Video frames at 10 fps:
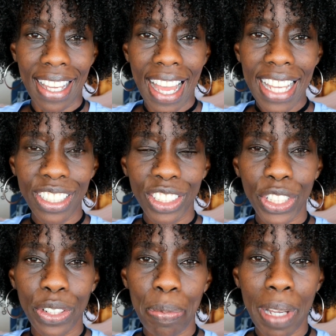Hey
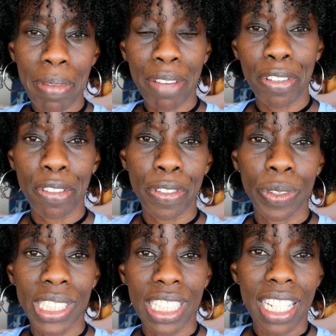YouTube, I'm
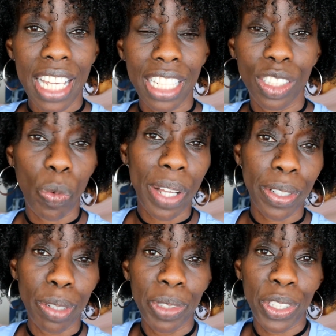Afro4T and
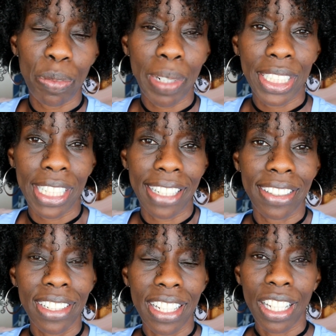welcome to my
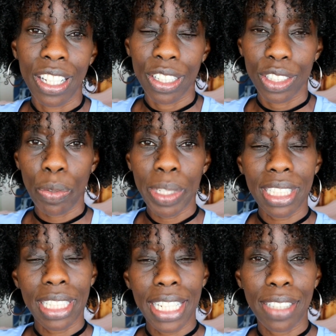channel. So in
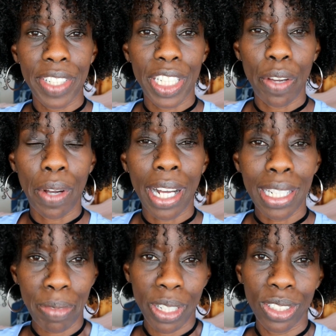today's video
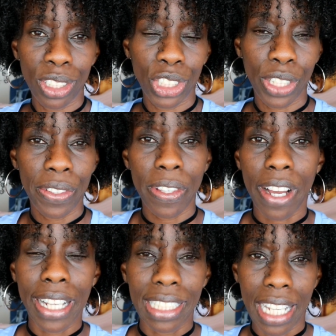I'm going to show you
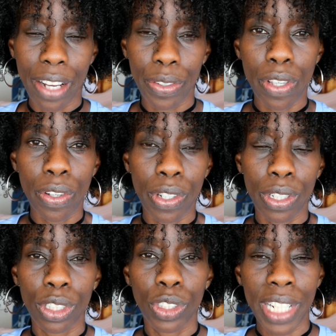guys how you
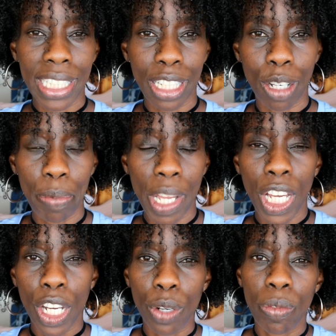can dress up
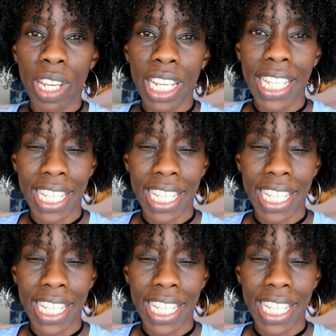a really